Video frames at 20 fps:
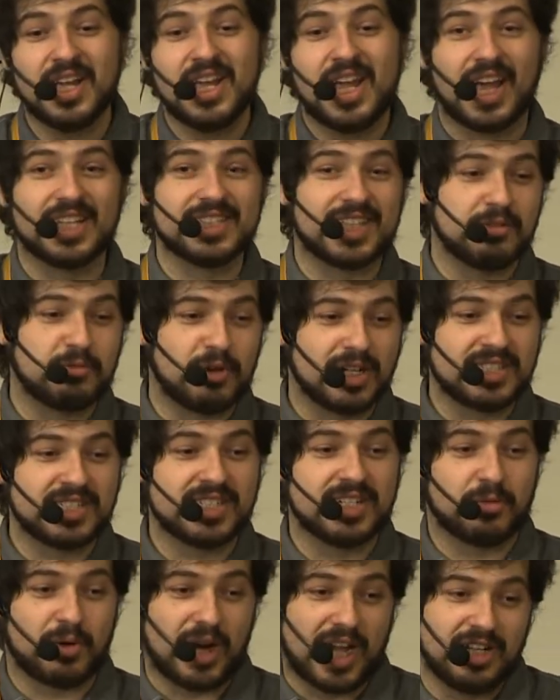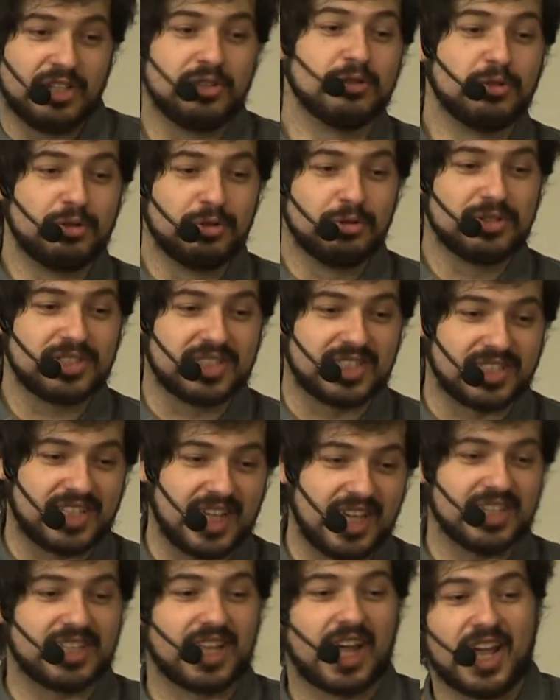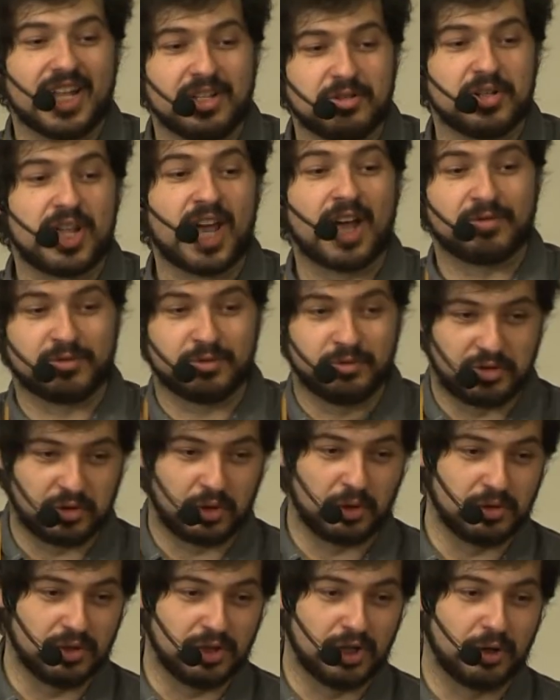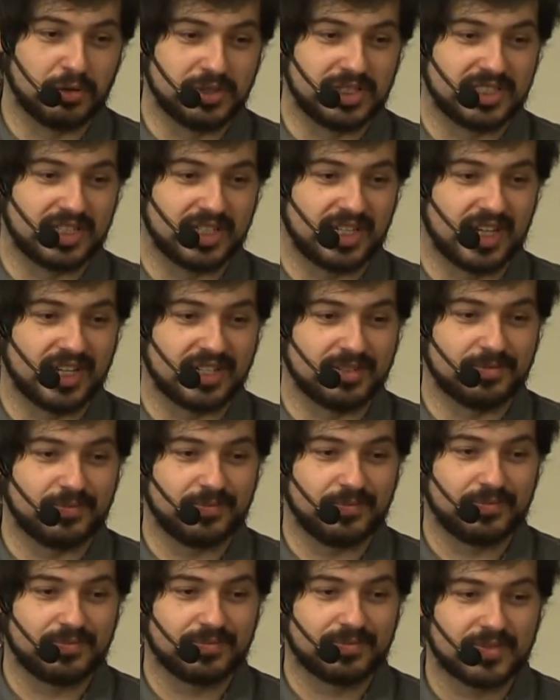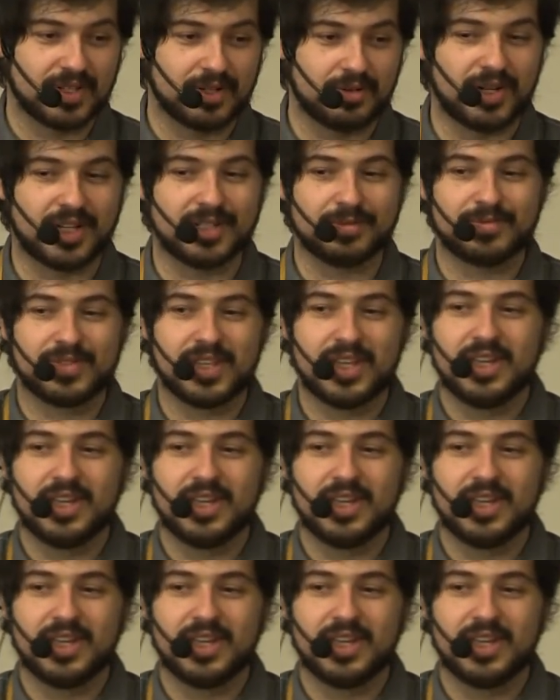And then once in a while, you lose the data, and you have to load it again, right?